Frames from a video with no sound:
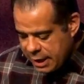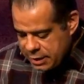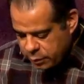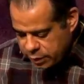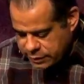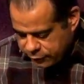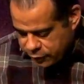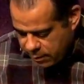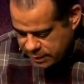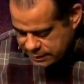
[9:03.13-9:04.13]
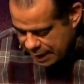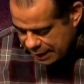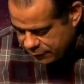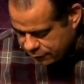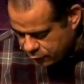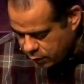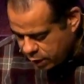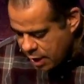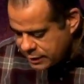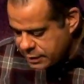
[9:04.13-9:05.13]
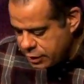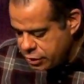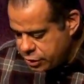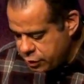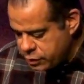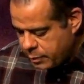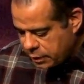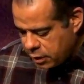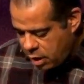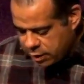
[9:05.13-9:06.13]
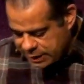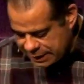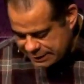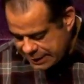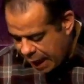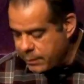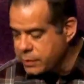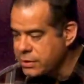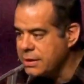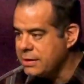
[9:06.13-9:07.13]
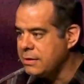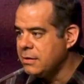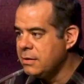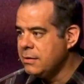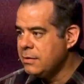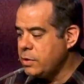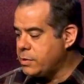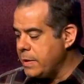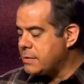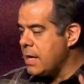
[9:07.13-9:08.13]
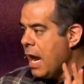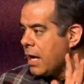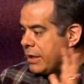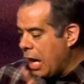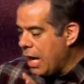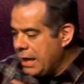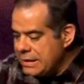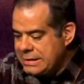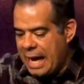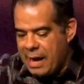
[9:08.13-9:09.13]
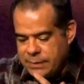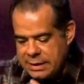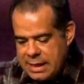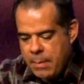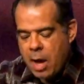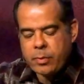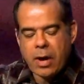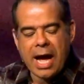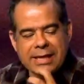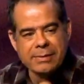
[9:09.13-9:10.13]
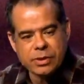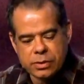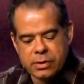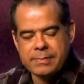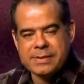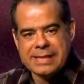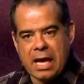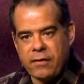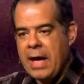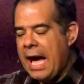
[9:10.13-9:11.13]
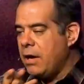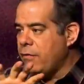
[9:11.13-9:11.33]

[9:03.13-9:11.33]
In the words of Romans 9 4, to the Jews belonged the adoption, which means that God adopted them, brought them to Himself out of